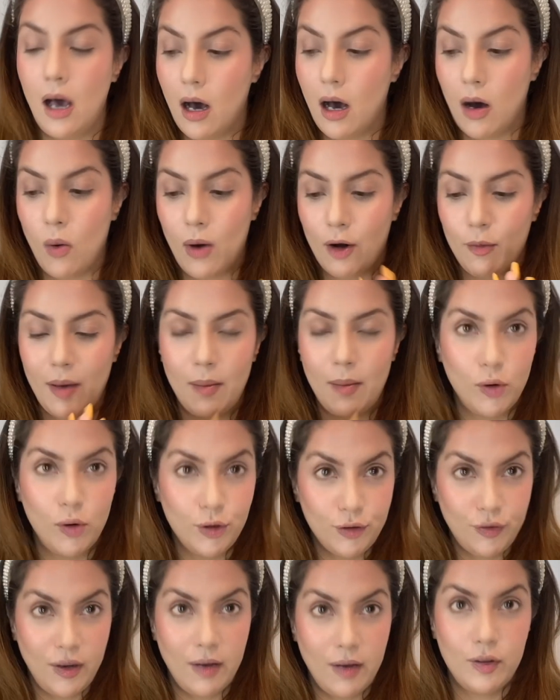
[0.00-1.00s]
One of my
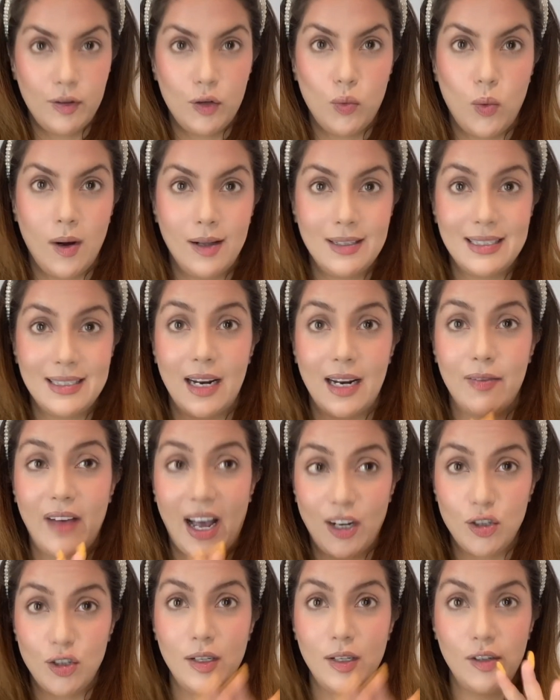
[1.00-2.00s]
most favorite ones that I've
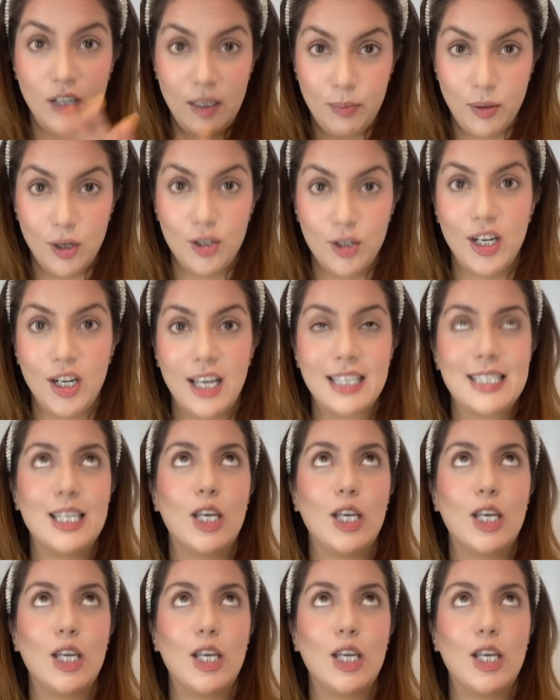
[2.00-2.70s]
actually repurchased,